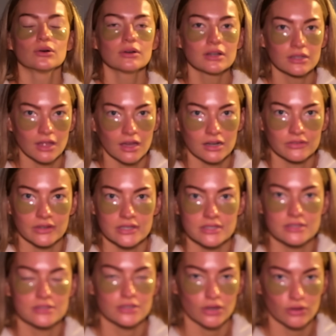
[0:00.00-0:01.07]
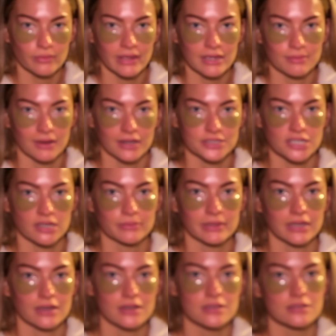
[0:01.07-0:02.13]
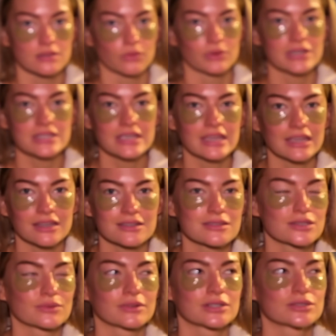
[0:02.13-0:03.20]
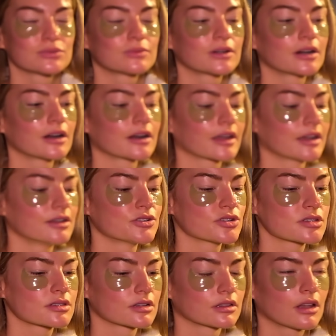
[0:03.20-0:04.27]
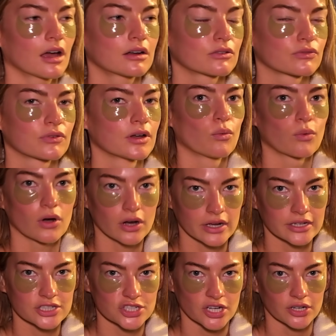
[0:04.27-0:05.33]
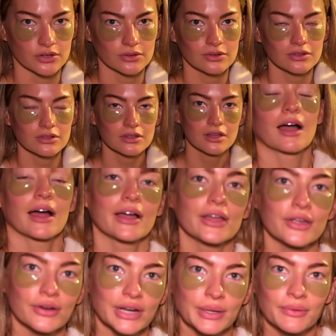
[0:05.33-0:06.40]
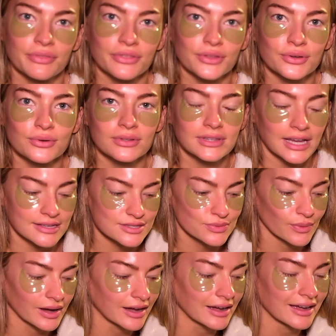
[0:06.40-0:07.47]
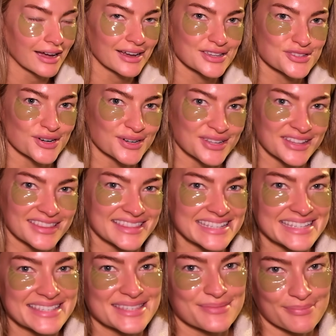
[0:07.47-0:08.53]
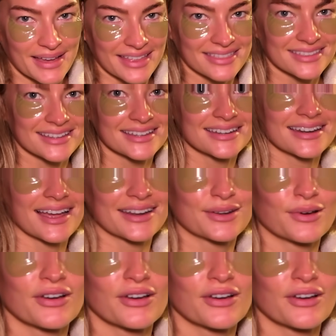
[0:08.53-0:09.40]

a lot of us don't make matcha because whiskey is too much work and it's just a lot of work in general. I agree with you. That's why I started this method. I know